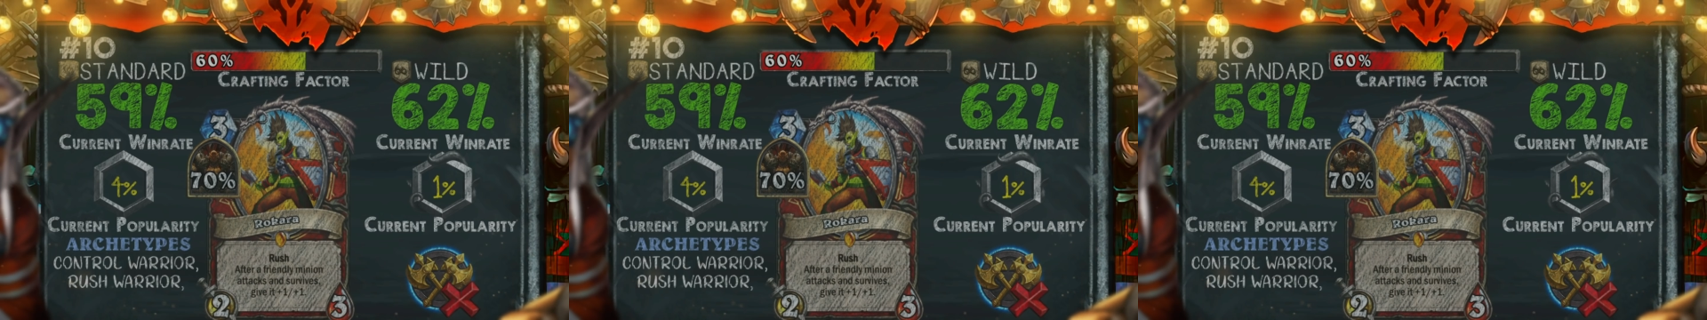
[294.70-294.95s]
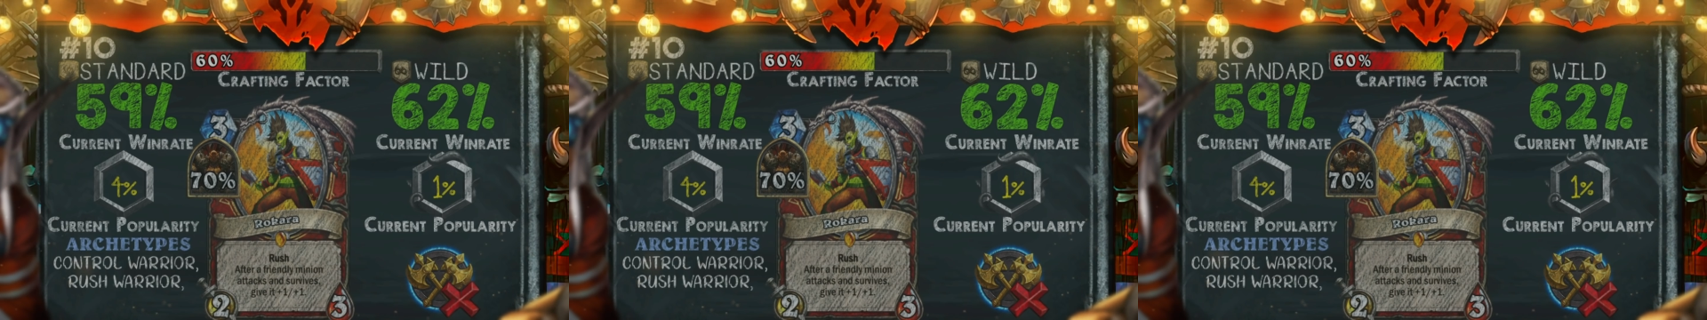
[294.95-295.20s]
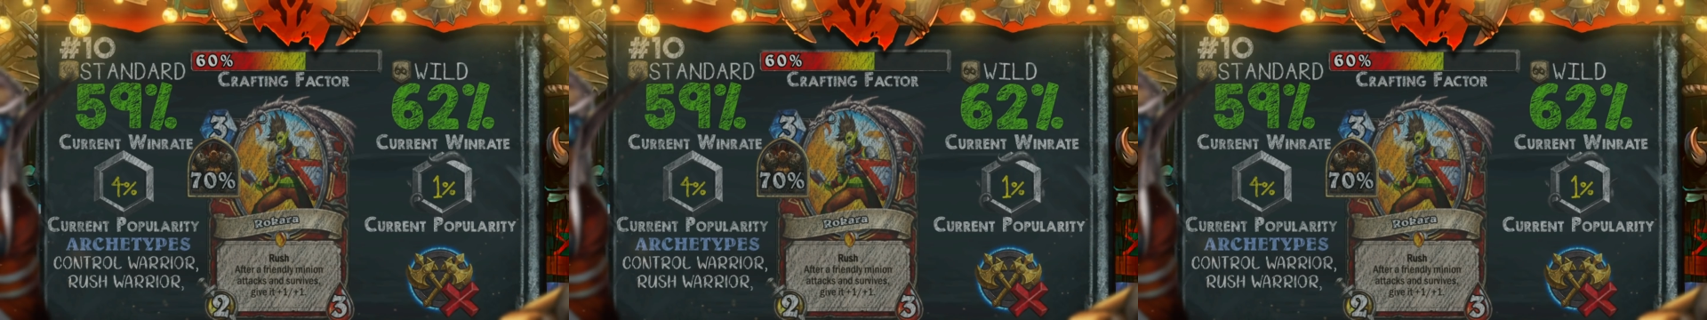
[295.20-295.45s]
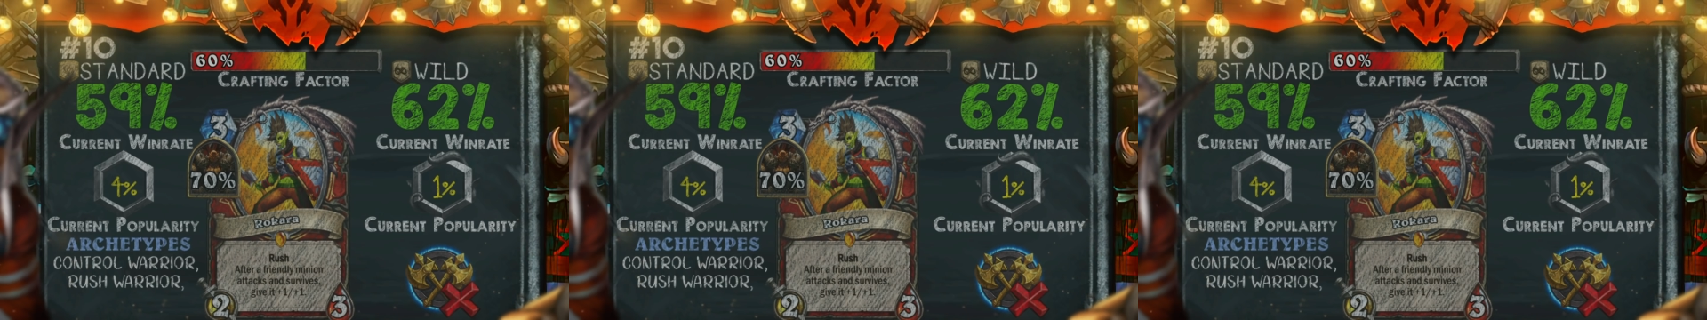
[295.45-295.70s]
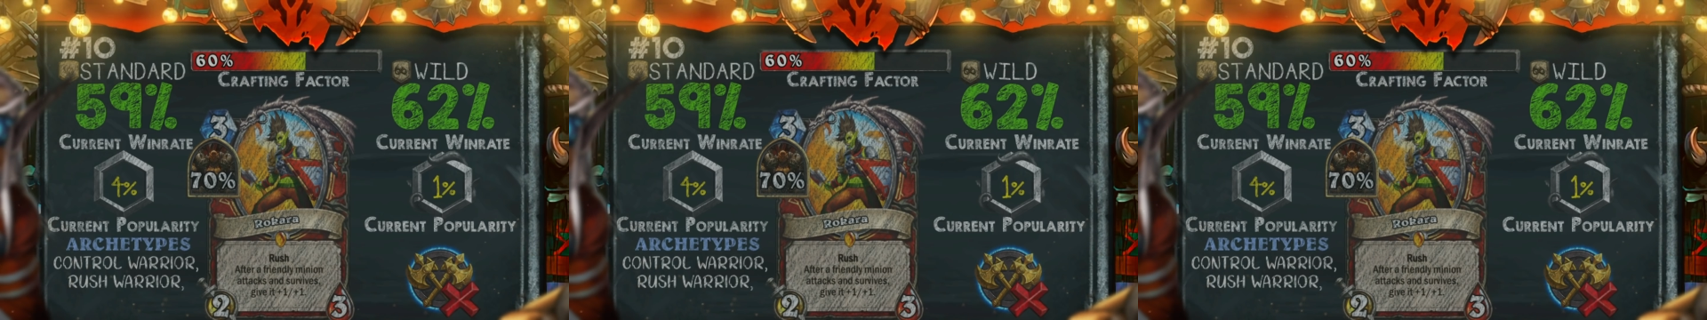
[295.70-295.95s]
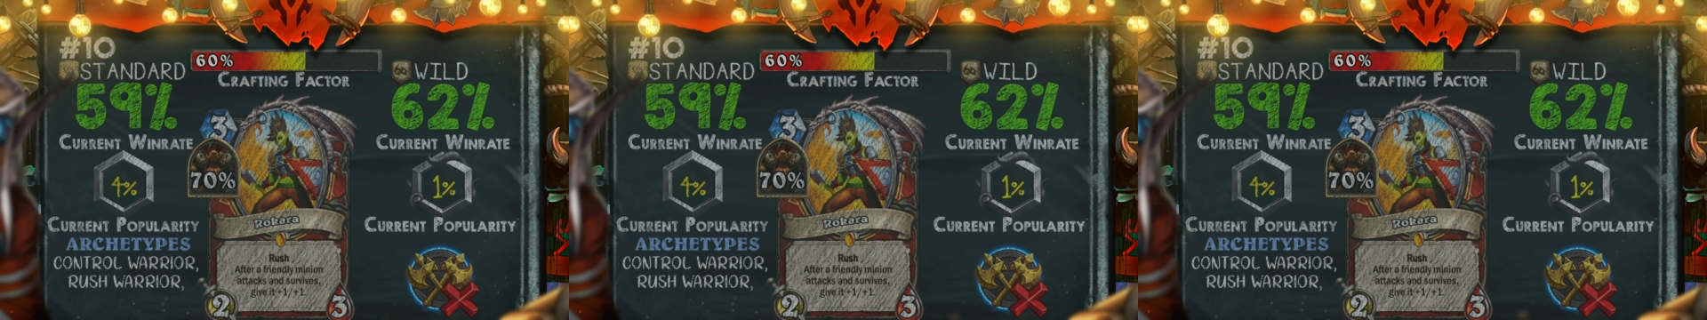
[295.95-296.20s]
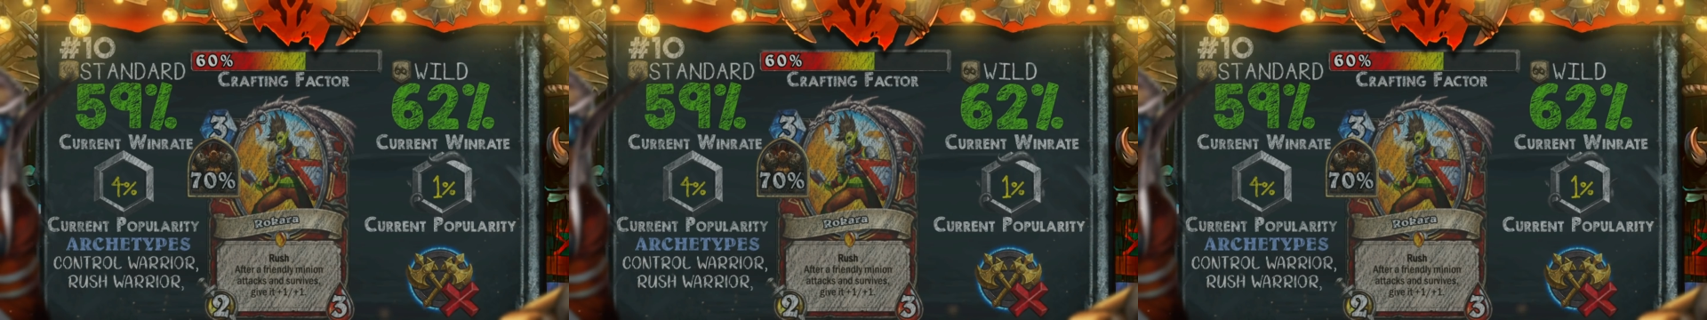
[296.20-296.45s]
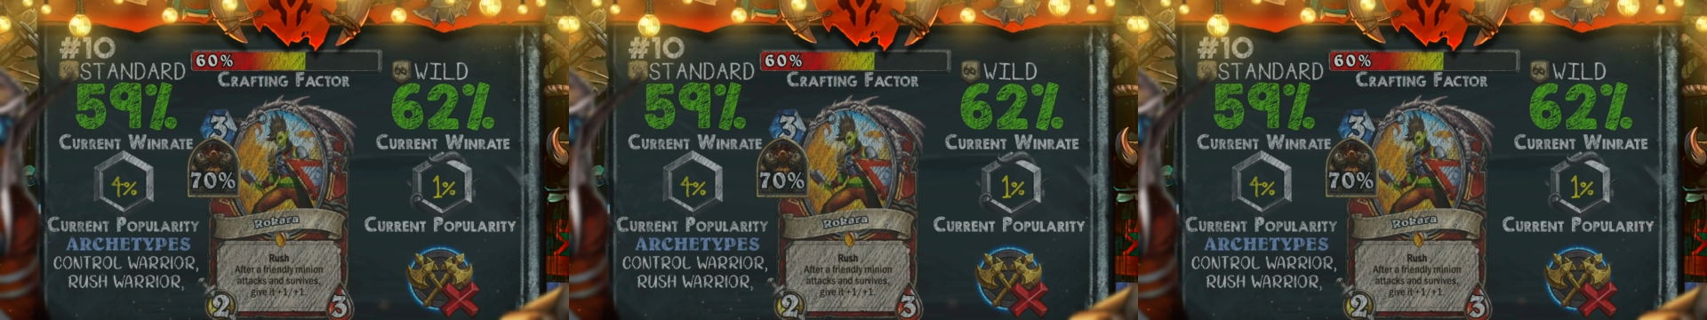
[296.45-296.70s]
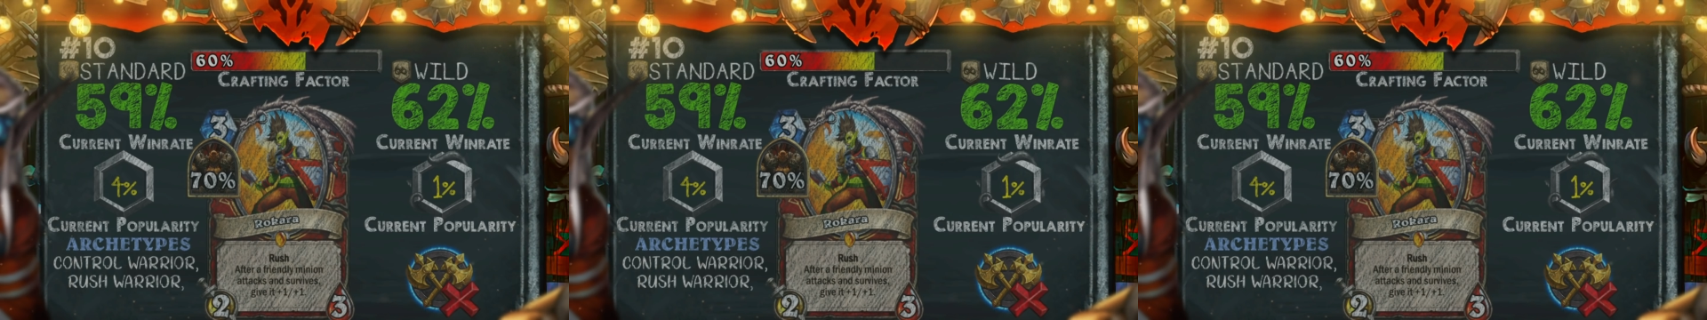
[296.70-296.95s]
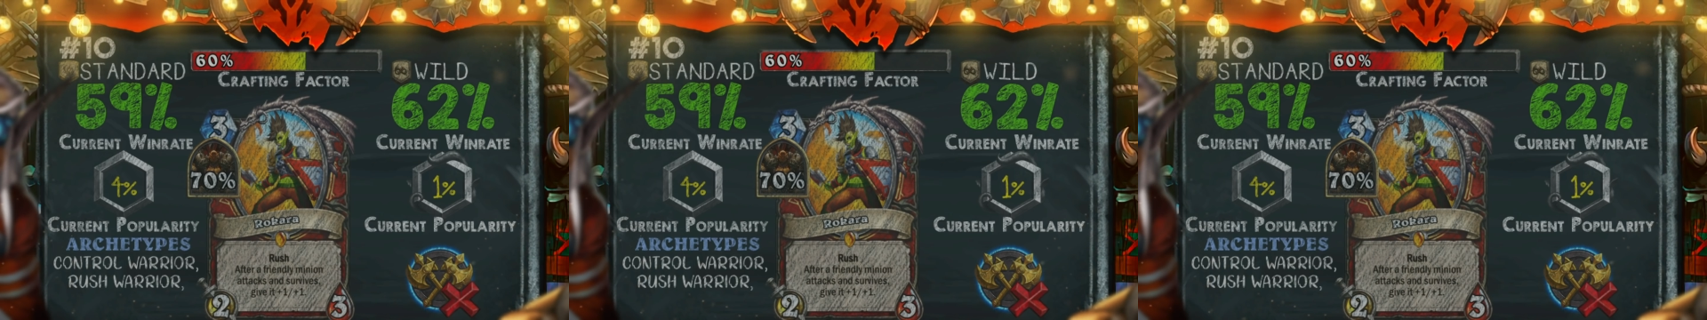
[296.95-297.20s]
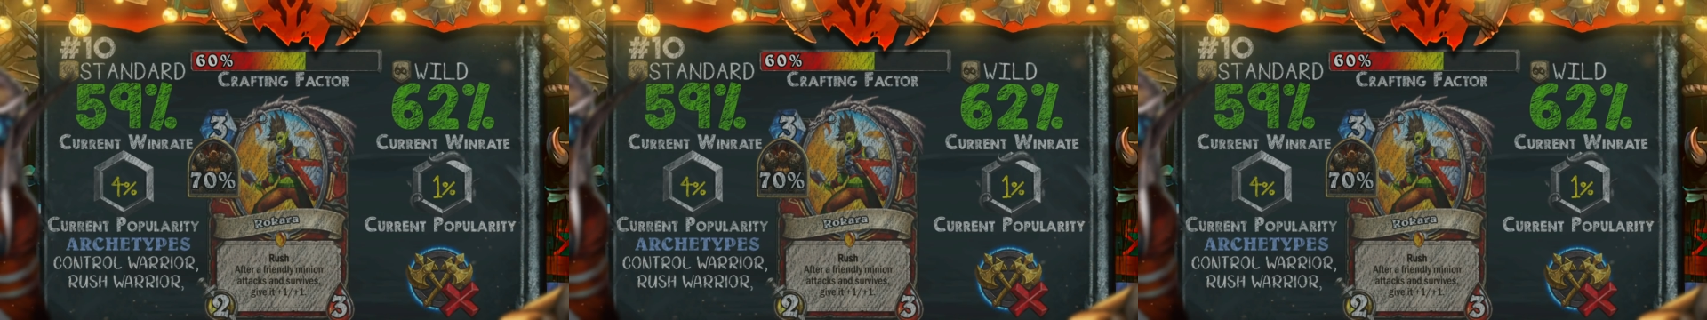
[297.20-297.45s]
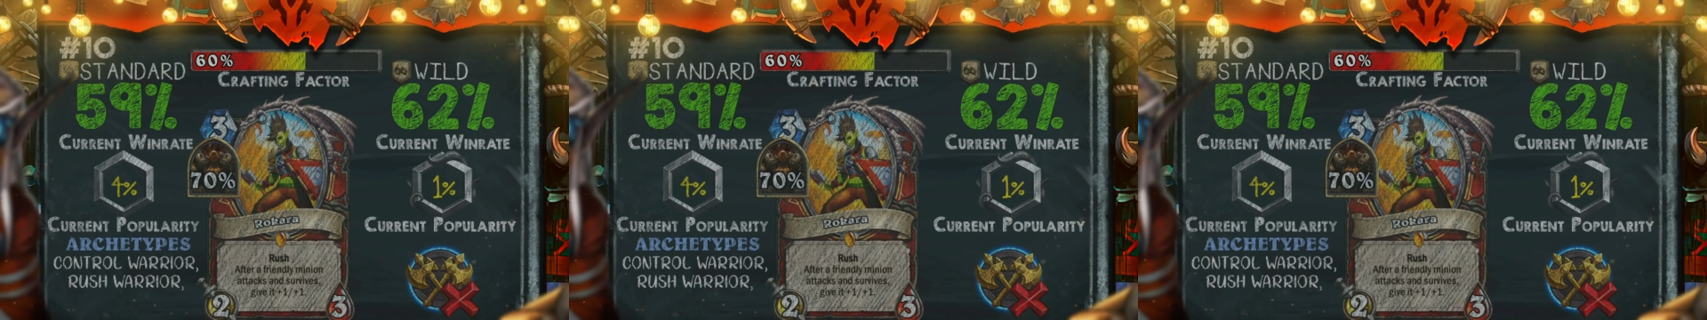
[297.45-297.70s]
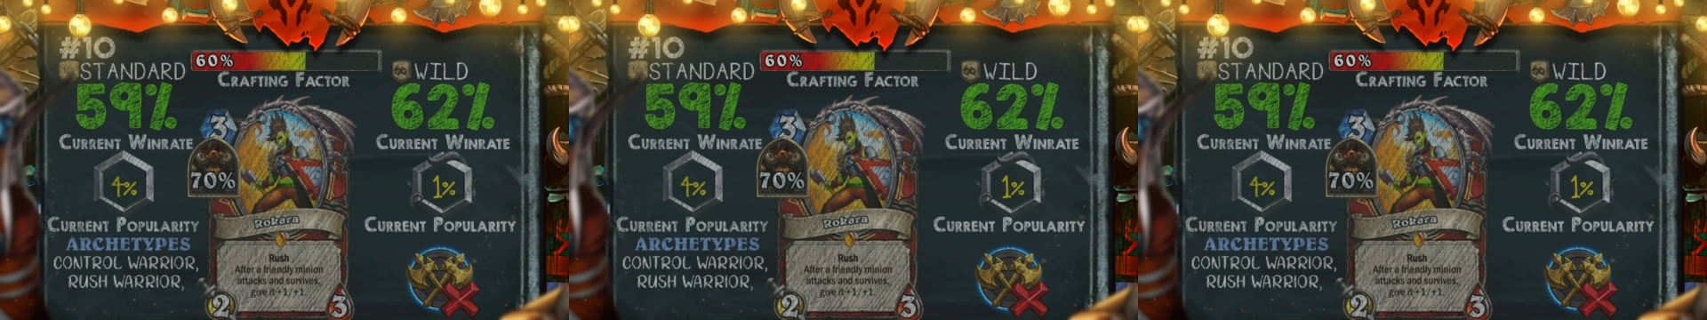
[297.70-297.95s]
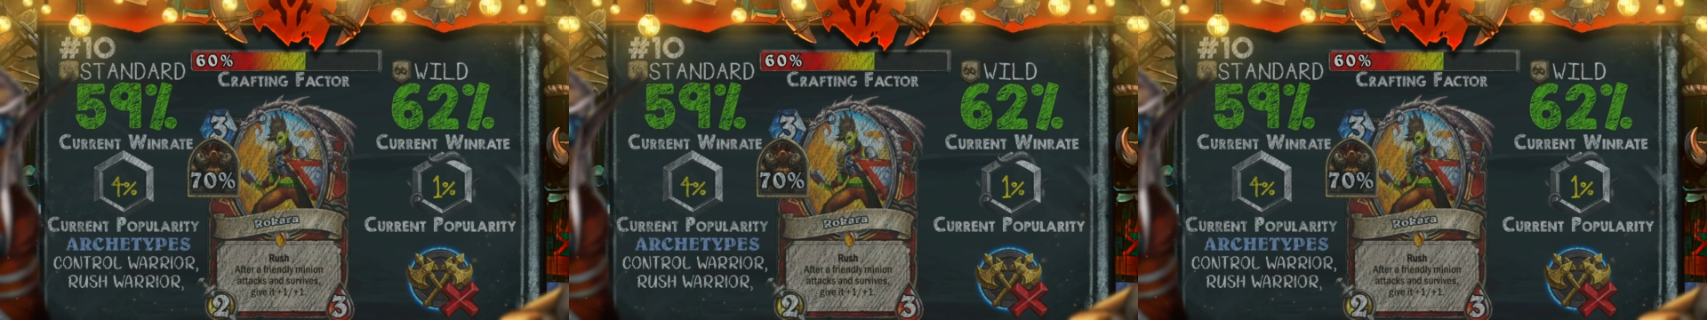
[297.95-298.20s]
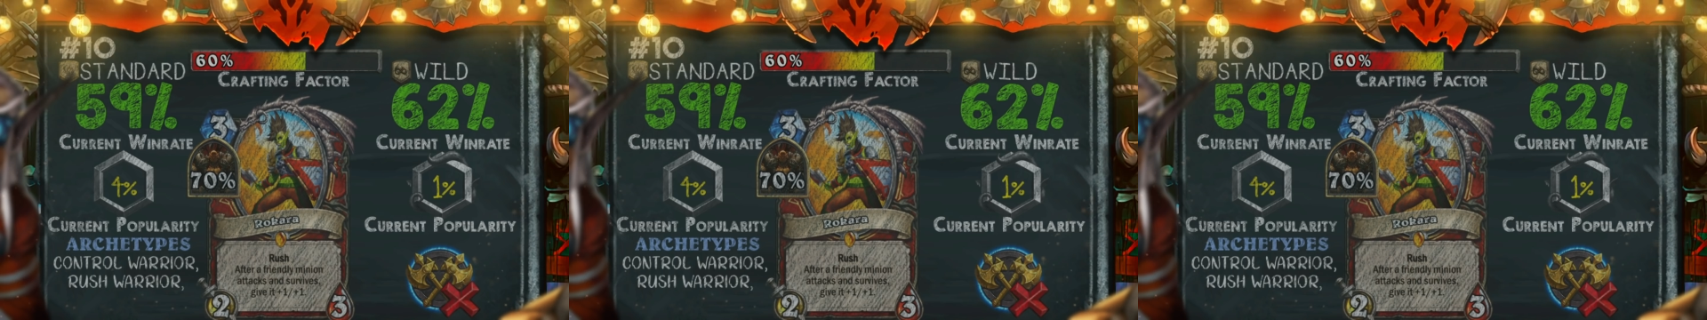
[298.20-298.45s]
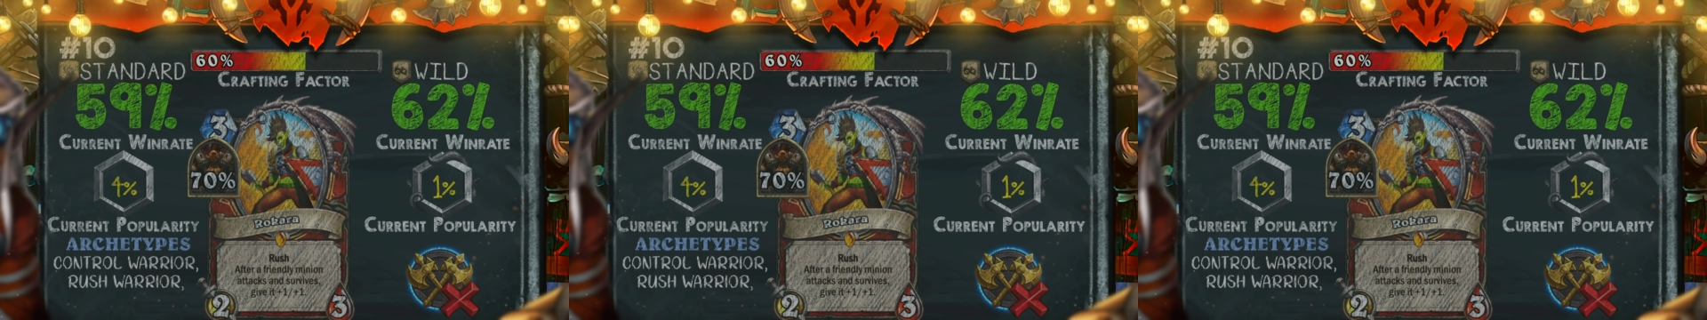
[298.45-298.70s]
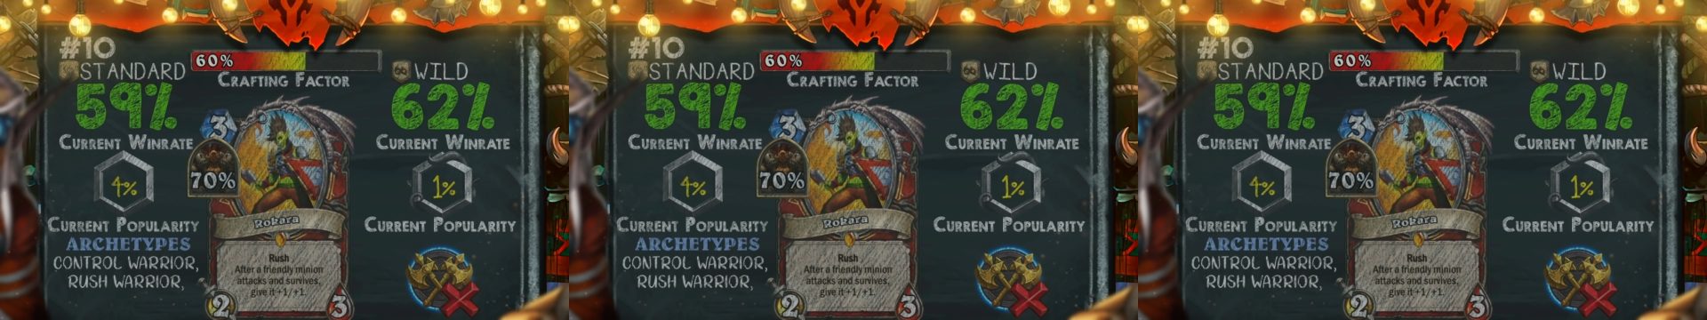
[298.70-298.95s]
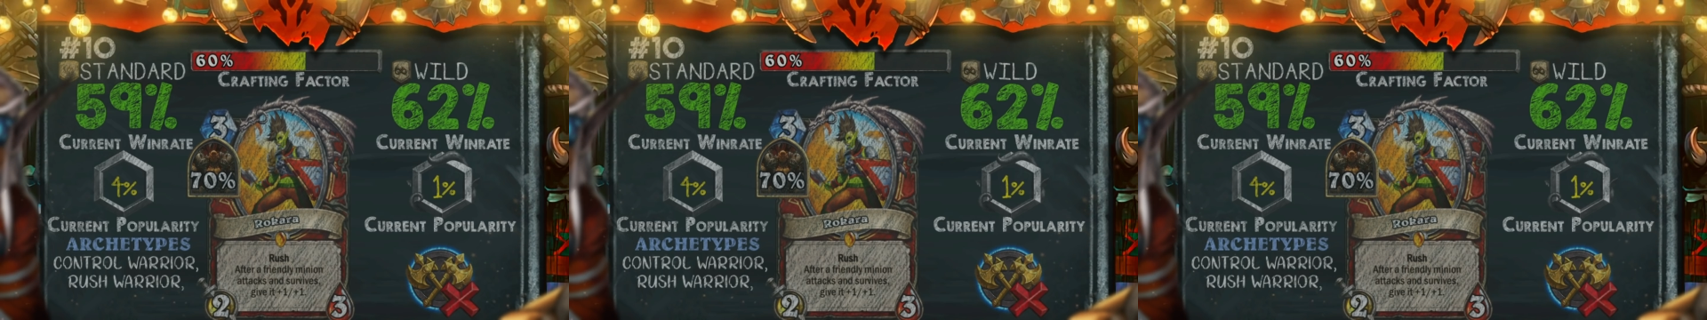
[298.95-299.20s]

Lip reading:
No face is visible, so there are no lips to read.